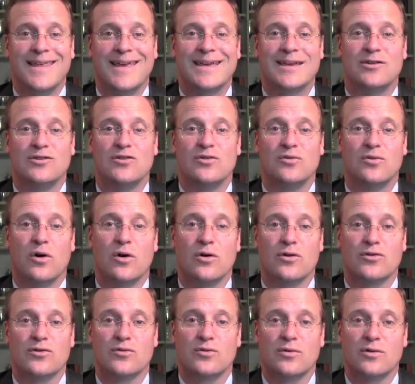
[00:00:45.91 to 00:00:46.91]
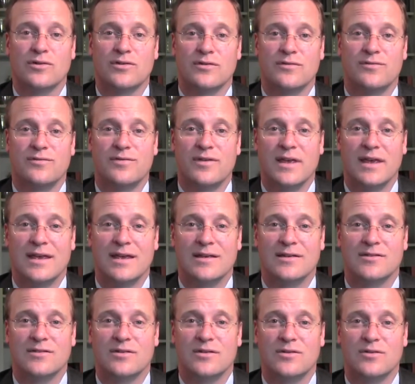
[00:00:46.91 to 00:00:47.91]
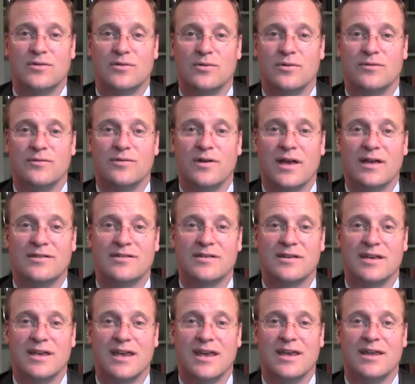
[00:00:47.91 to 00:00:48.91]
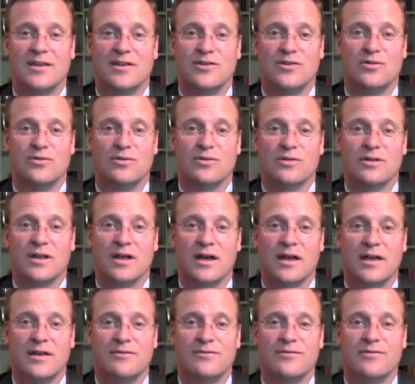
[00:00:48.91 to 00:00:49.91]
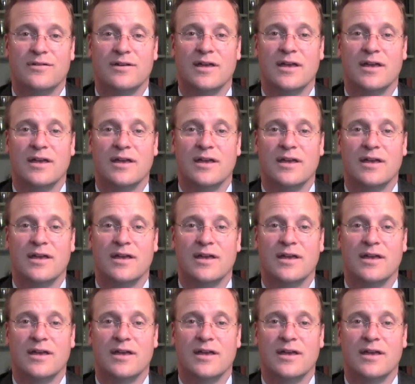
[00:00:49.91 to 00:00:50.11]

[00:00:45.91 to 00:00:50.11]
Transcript: They can do all sorts of things to investigate your life,